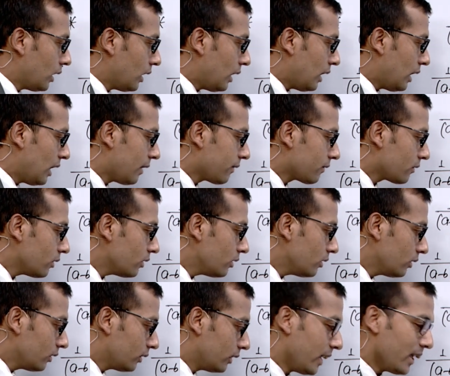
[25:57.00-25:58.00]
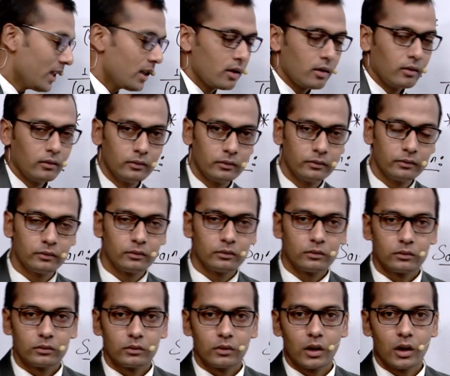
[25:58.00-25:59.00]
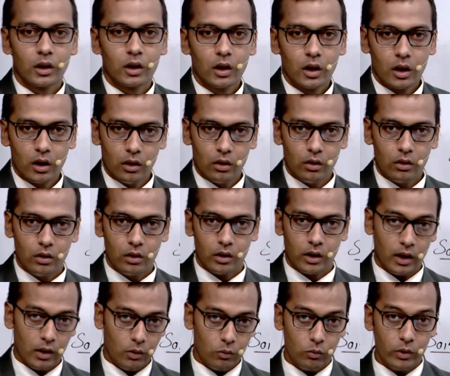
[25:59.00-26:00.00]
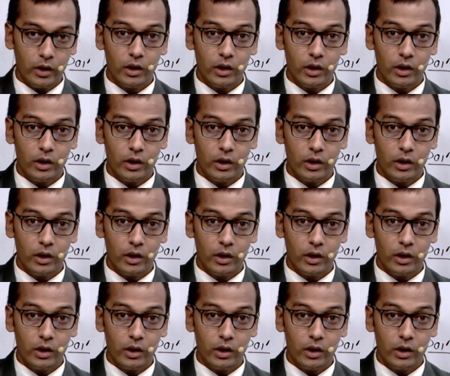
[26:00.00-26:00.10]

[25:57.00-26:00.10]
After this, we